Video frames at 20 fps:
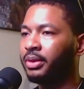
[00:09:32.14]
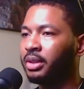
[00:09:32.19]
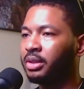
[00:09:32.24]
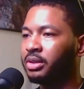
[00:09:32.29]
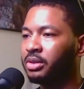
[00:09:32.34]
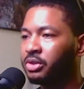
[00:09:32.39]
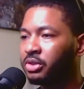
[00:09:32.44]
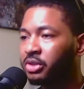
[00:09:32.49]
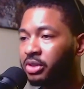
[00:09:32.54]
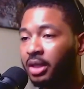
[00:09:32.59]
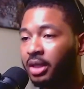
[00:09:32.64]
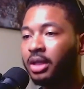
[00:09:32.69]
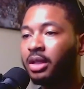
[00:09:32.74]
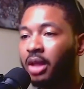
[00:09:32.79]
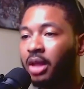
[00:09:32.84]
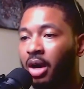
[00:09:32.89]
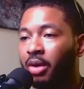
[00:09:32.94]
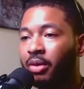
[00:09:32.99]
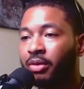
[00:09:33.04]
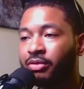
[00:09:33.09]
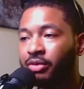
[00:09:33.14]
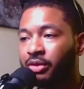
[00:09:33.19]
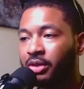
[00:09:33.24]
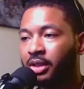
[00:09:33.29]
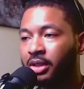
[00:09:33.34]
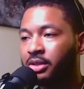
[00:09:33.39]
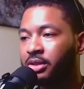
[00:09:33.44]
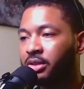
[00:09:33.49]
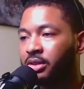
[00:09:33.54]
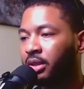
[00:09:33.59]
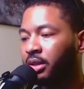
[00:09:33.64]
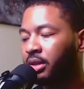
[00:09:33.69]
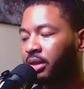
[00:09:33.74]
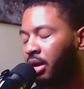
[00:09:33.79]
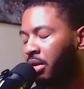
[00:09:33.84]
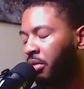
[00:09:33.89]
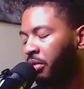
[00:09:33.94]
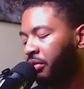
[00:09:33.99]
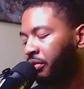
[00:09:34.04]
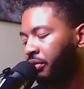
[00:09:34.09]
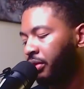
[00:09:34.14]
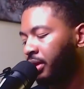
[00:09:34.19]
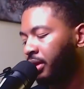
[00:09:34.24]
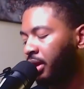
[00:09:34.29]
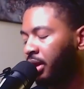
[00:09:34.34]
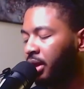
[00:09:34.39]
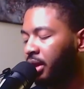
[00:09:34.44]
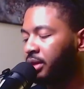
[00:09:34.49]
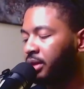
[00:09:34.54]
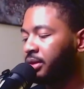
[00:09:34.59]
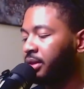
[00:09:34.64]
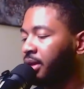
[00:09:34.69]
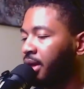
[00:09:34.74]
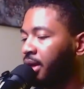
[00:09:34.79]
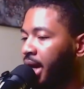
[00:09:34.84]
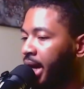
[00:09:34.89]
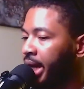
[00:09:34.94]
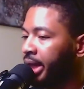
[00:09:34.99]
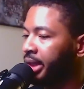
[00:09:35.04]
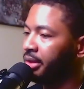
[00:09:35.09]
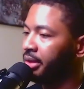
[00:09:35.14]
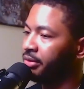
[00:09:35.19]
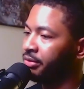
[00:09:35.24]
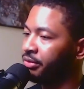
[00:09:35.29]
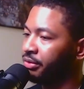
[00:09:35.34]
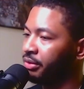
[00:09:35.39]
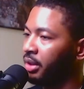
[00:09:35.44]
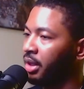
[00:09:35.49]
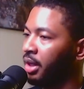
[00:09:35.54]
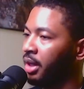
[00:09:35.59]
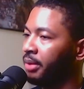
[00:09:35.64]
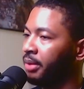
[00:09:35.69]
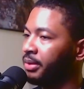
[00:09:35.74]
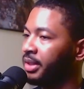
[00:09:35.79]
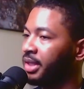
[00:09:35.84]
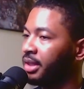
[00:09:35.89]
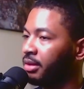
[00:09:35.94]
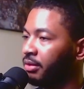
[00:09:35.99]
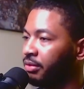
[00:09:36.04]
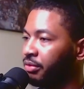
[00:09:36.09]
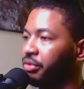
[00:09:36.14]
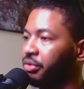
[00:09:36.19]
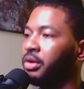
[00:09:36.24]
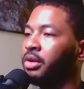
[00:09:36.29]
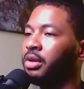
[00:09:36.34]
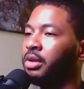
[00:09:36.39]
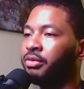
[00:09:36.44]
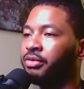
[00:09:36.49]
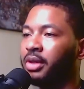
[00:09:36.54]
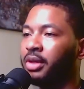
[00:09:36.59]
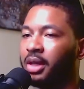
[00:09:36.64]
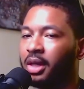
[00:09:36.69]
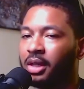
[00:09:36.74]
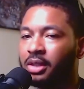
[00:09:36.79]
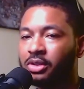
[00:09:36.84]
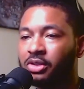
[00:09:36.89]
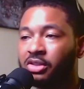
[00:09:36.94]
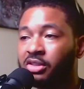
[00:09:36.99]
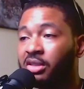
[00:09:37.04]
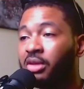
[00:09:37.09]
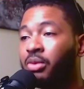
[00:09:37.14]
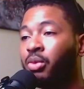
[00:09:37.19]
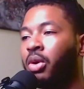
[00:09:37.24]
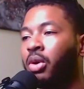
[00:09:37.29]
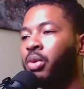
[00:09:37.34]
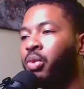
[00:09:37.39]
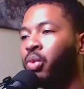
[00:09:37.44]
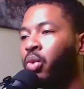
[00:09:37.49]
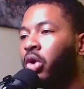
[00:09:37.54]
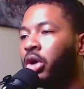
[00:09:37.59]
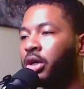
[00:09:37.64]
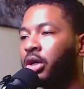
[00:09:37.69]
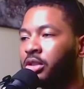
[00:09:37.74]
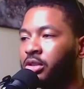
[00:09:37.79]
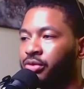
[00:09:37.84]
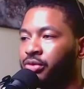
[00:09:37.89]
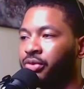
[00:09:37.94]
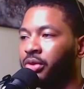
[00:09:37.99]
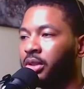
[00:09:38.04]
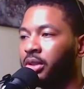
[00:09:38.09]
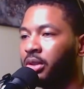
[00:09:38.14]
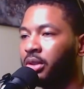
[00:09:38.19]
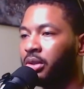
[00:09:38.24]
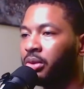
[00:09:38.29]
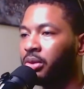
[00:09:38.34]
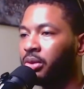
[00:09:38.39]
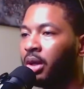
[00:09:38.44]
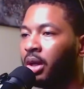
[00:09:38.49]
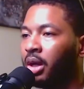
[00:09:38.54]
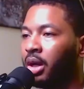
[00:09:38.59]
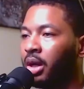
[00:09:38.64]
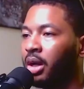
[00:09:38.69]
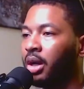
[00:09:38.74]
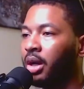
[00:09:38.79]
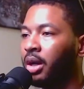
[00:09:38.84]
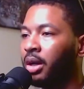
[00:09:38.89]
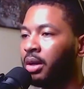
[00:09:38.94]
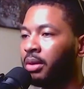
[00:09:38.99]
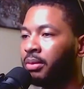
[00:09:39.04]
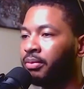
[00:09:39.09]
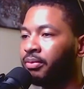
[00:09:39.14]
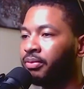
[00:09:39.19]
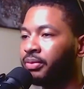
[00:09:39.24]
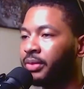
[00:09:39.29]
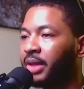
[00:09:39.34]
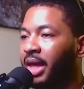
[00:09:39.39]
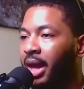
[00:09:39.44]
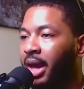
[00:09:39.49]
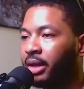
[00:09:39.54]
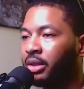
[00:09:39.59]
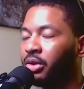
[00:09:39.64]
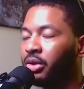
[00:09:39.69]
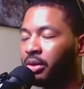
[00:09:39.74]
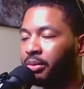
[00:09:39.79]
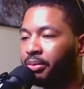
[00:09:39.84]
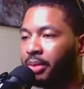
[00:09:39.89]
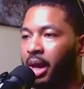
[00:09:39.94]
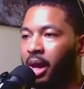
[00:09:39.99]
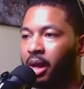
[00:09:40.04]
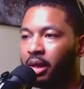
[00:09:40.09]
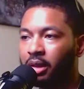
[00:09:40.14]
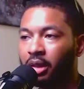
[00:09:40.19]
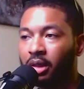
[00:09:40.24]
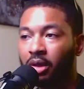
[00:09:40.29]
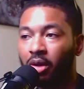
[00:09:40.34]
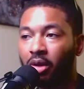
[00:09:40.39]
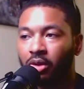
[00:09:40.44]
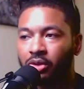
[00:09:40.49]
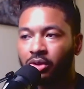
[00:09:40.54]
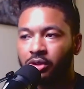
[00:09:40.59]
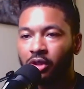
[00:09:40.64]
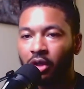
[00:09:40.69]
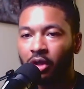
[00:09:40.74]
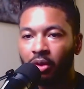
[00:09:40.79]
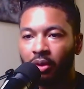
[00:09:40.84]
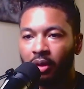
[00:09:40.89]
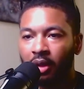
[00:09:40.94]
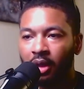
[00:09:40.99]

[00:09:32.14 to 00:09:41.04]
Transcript: Sing along if you can sing along with it to kind of get the feel of it and see what works for you and your band. And also,